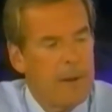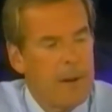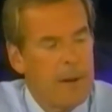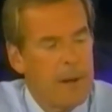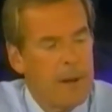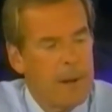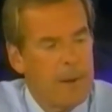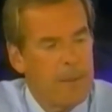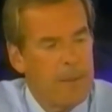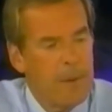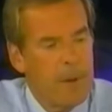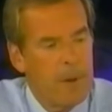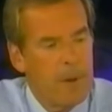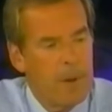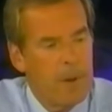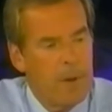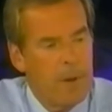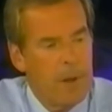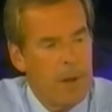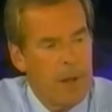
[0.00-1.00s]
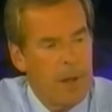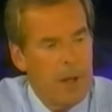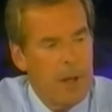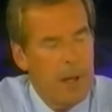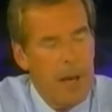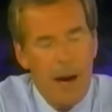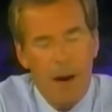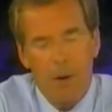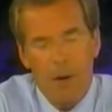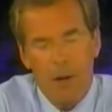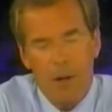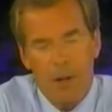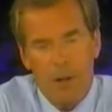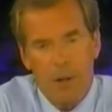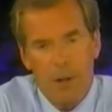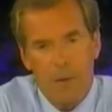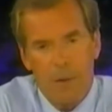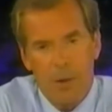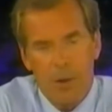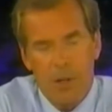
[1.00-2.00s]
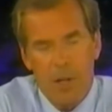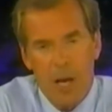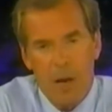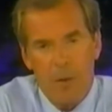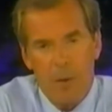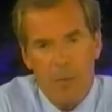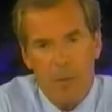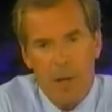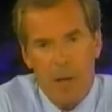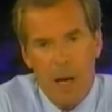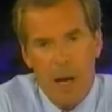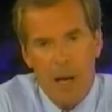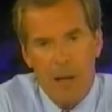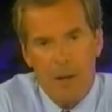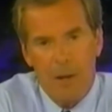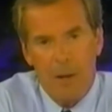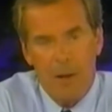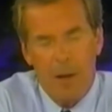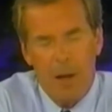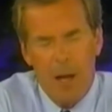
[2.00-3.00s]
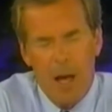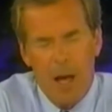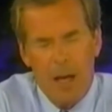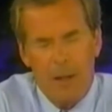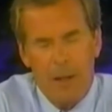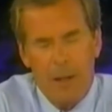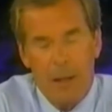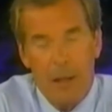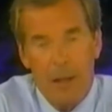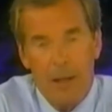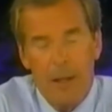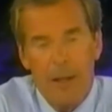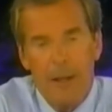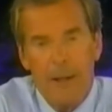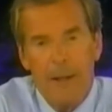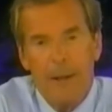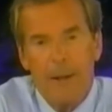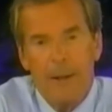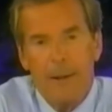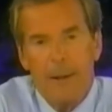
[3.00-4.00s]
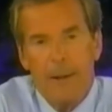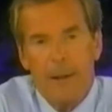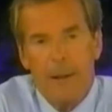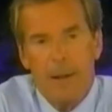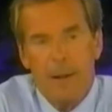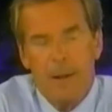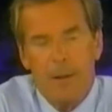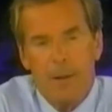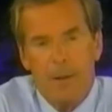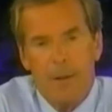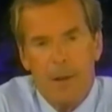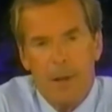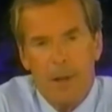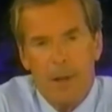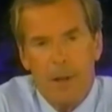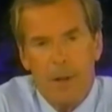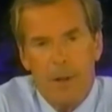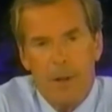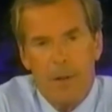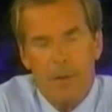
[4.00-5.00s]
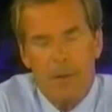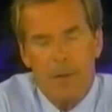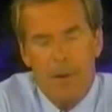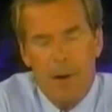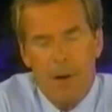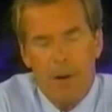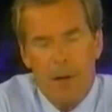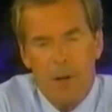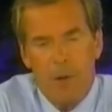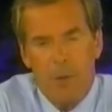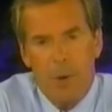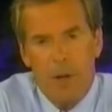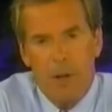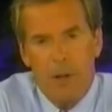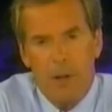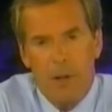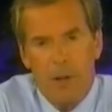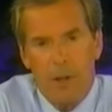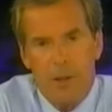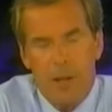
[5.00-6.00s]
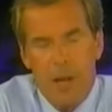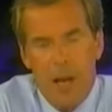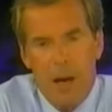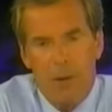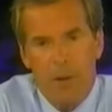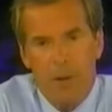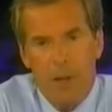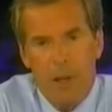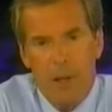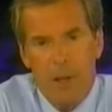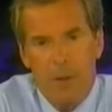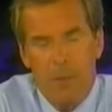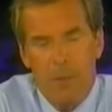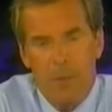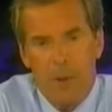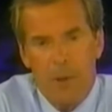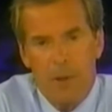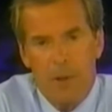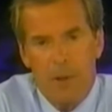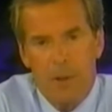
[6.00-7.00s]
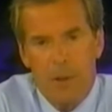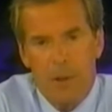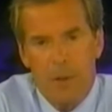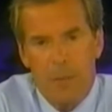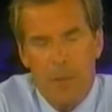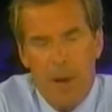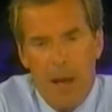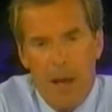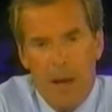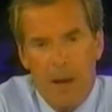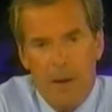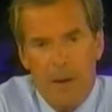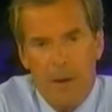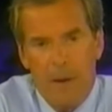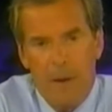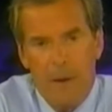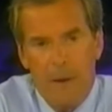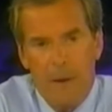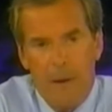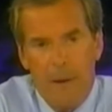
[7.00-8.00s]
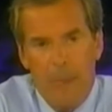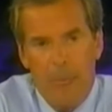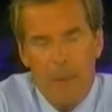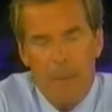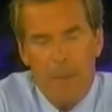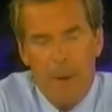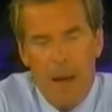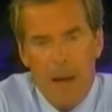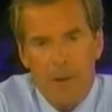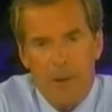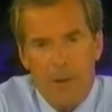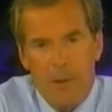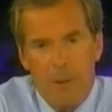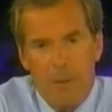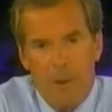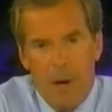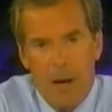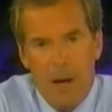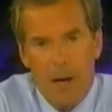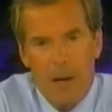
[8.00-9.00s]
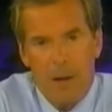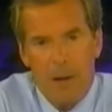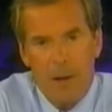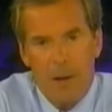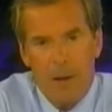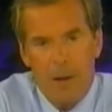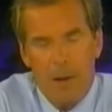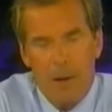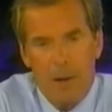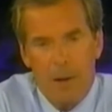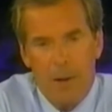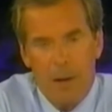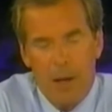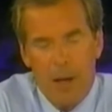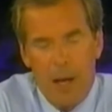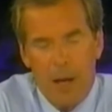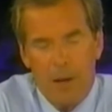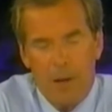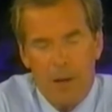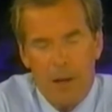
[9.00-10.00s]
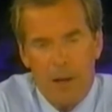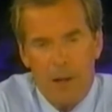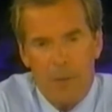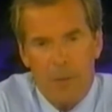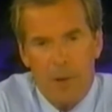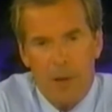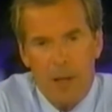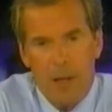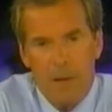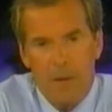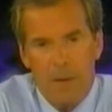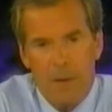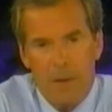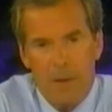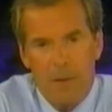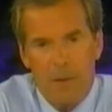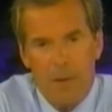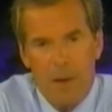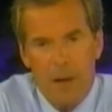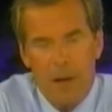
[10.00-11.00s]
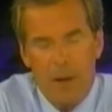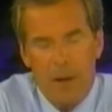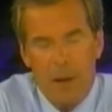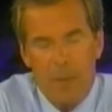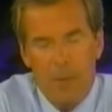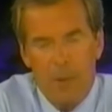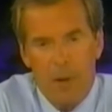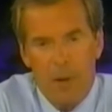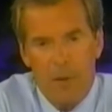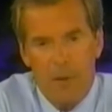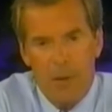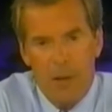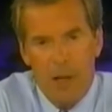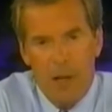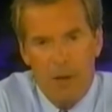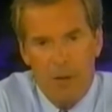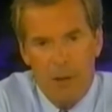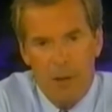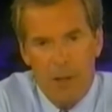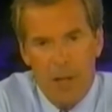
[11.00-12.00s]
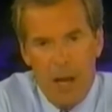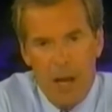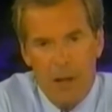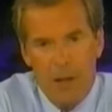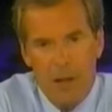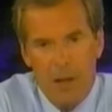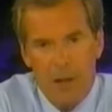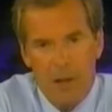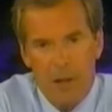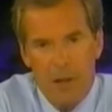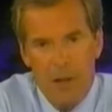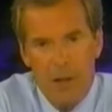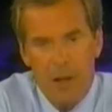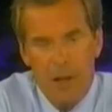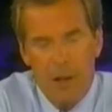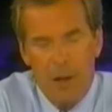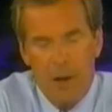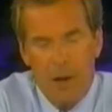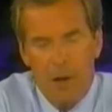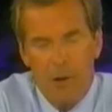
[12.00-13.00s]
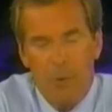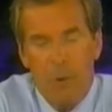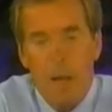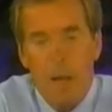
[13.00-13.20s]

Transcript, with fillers: um, the character of Osama bin Laden, uh, the very rich Saudi businessman, mastermind, the United States believes, of a number of terrorist acts, has gone